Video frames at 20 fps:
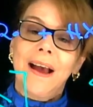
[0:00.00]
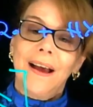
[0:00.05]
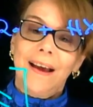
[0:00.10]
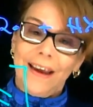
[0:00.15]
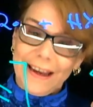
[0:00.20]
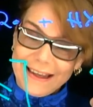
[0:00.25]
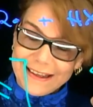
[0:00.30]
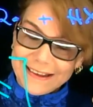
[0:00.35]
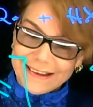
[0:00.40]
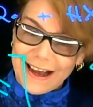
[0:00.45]

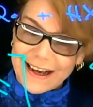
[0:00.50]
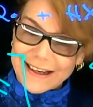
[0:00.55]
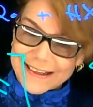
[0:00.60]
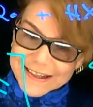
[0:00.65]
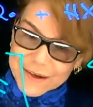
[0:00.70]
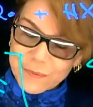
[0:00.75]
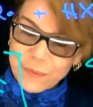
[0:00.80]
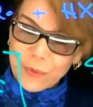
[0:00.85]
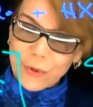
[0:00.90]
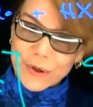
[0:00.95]
and that's
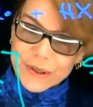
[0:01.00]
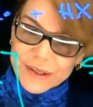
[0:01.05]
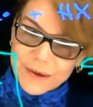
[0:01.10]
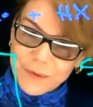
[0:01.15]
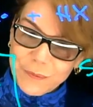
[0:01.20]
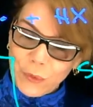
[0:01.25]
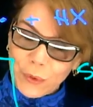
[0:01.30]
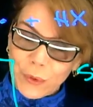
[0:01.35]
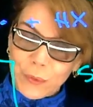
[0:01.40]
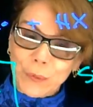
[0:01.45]
important
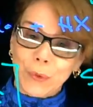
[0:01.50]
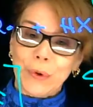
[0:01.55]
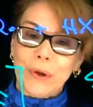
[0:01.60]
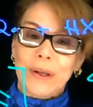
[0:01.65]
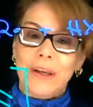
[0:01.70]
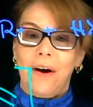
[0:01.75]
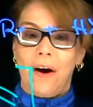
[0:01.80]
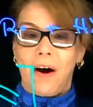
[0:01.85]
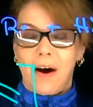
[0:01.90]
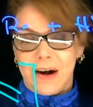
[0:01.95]
when we
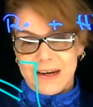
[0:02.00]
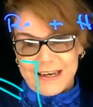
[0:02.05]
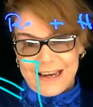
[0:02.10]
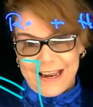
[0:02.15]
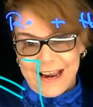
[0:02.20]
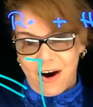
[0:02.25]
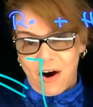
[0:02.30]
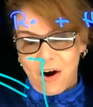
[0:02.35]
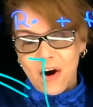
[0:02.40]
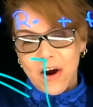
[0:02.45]
are
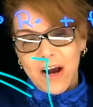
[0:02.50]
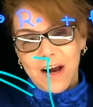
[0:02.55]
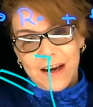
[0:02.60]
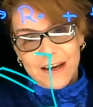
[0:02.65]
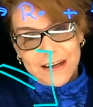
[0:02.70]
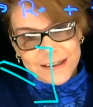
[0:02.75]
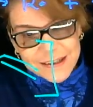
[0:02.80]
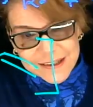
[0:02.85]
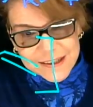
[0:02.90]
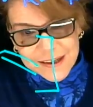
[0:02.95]
now
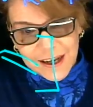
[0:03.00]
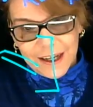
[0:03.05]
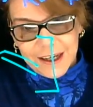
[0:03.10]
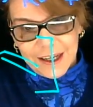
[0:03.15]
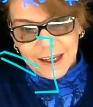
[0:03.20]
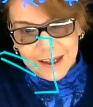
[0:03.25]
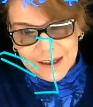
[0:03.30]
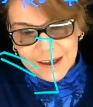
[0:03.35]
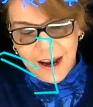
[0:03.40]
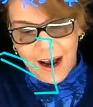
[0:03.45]

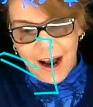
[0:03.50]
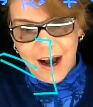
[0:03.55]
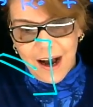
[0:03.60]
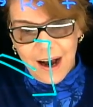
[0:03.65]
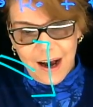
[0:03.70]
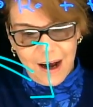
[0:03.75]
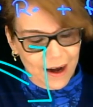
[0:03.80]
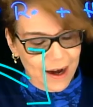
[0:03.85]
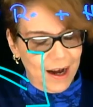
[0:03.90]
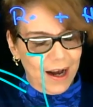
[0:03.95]
studying
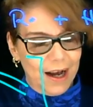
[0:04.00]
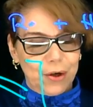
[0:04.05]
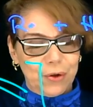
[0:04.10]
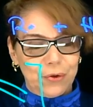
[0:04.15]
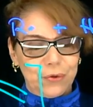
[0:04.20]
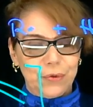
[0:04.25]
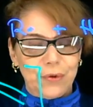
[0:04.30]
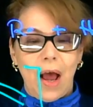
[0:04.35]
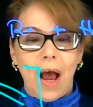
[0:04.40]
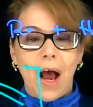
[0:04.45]
how to
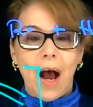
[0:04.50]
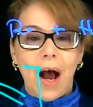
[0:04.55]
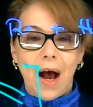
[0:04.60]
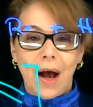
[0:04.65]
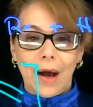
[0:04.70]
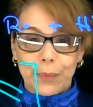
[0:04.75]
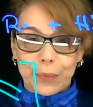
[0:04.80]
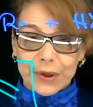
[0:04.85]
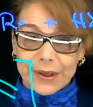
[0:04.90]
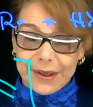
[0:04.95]

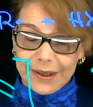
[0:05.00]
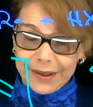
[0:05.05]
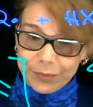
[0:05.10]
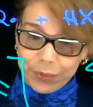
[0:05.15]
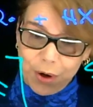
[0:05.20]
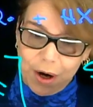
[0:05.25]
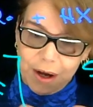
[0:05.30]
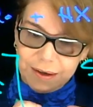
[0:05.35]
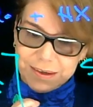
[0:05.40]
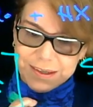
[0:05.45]
predict
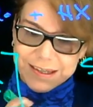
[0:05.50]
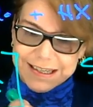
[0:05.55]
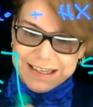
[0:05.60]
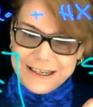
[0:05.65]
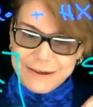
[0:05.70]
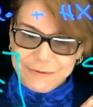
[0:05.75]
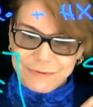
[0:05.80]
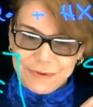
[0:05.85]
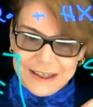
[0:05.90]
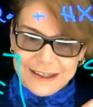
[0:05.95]
products in
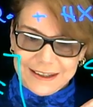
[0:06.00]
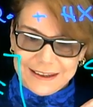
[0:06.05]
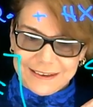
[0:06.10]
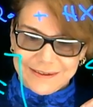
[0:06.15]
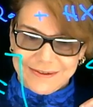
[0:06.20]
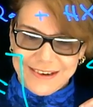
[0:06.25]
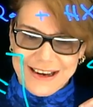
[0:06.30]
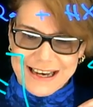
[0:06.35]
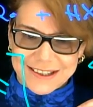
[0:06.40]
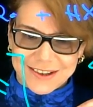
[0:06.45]
radical
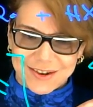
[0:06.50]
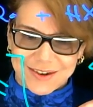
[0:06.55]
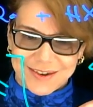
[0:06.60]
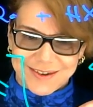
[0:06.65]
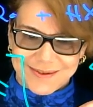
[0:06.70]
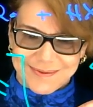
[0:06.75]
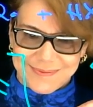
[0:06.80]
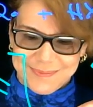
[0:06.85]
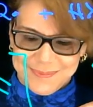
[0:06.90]
reactions.